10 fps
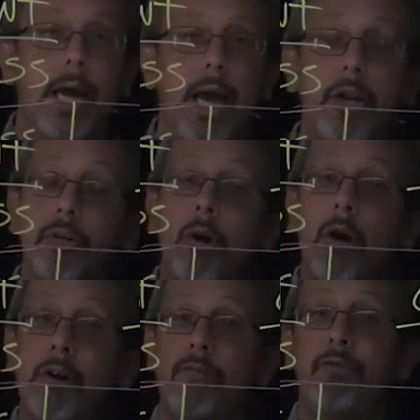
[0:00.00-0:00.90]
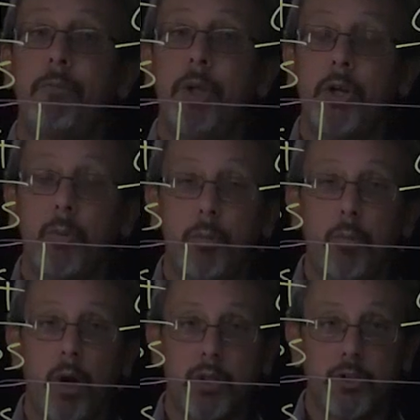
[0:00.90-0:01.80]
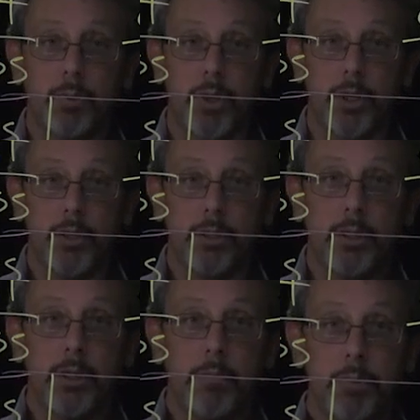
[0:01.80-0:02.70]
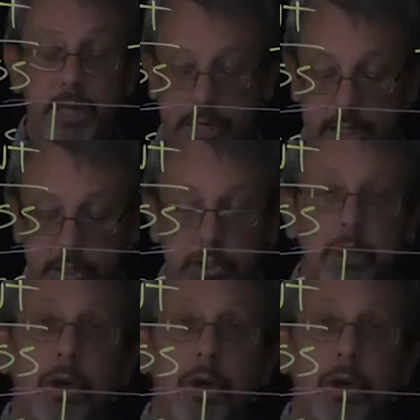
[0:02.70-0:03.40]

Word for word: And you're already familiar with parts per because